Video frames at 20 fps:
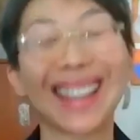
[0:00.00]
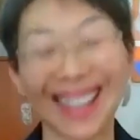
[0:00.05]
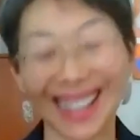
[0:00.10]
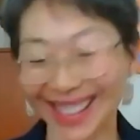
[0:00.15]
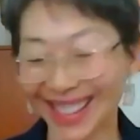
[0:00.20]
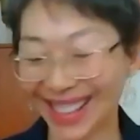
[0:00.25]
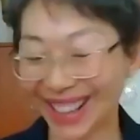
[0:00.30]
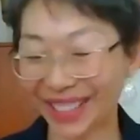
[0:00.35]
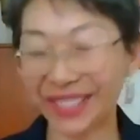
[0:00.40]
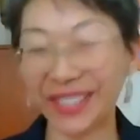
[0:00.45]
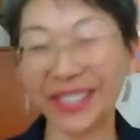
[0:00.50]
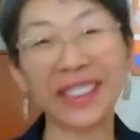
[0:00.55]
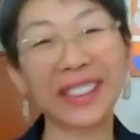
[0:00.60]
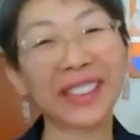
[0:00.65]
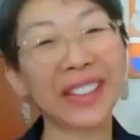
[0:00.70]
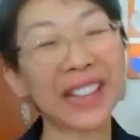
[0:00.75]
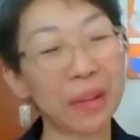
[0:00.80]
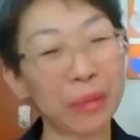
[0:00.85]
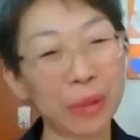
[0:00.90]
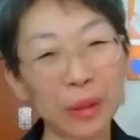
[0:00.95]

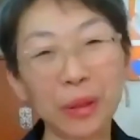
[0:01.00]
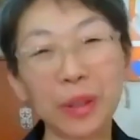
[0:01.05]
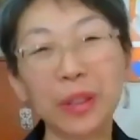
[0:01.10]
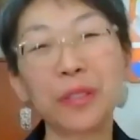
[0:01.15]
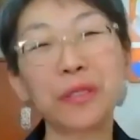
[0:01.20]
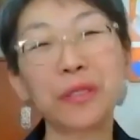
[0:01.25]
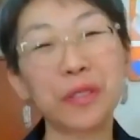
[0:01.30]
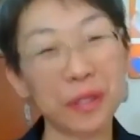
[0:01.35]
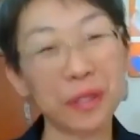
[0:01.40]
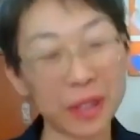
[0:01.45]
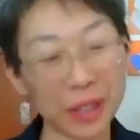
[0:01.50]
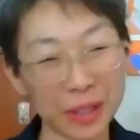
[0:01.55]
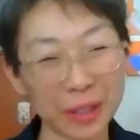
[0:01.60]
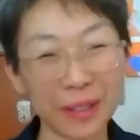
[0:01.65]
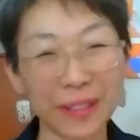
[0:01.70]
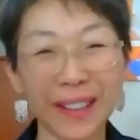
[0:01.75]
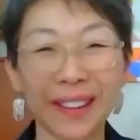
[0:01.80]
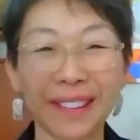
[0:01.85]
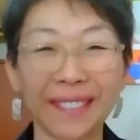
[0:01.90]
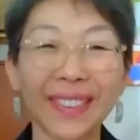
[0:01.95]
Definitely, I'm looking forward to
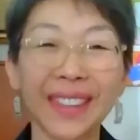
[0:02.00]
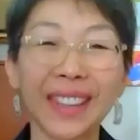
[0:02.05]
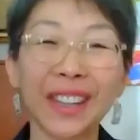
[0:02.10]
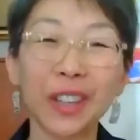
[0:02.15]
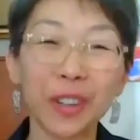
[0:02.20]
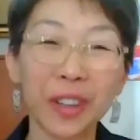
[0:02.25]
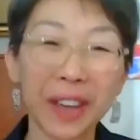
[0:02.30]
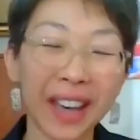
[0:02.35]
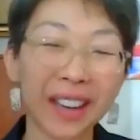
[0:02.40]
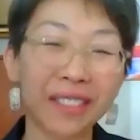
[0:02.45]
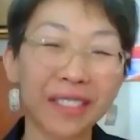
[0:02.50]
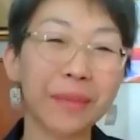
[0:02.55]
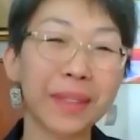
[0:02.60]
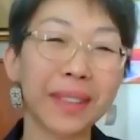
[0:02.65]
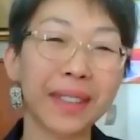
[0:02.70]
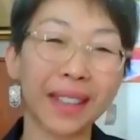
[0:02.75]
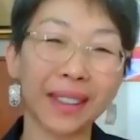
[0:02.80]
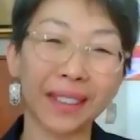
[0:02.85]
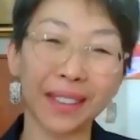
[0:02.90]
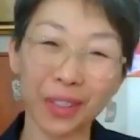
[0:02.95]
that. Thank you for having
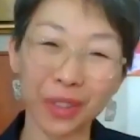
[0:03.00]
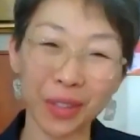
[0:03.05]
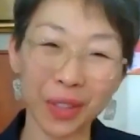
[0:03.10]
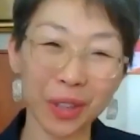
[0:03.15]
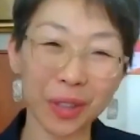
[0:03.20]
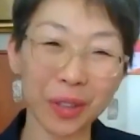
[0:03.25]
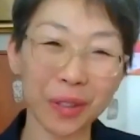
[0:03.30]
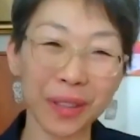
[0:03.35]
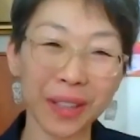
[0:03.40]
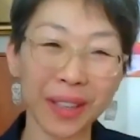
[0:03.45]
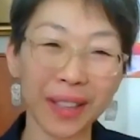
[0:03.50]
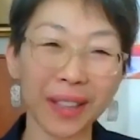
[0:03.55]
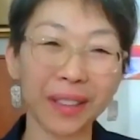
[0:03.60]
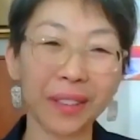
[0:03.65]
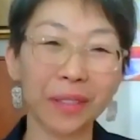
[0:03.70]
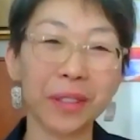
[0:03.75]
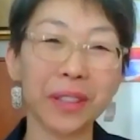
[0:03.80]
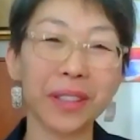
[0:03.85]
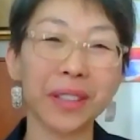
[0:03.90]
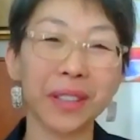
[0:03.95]
me on the show, and
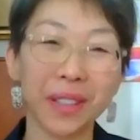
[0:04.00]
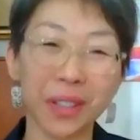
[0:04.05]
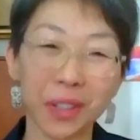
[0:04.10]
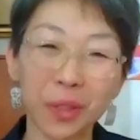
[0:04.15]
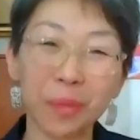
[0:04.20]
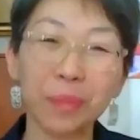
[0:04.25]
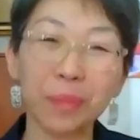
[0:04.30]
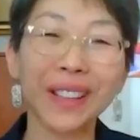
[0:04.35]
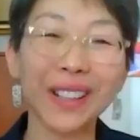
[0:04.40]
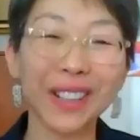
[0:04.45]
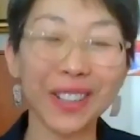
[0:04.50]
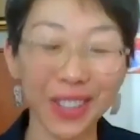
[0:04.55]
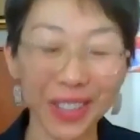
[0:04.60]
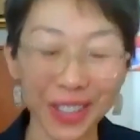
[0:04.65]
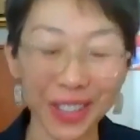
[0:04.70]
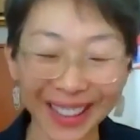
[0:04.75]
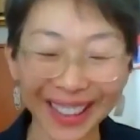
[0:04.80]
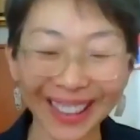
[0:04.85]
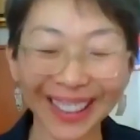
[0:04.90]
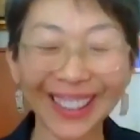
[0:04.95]
it was such a
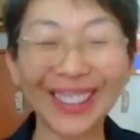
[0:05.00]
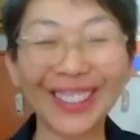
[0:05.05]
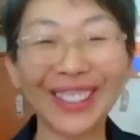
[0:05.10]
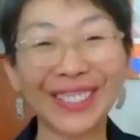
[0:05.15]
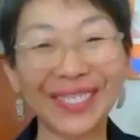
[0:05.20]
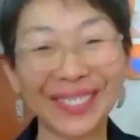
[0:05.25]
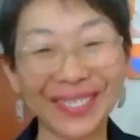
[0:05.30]
pleasure. Thank you.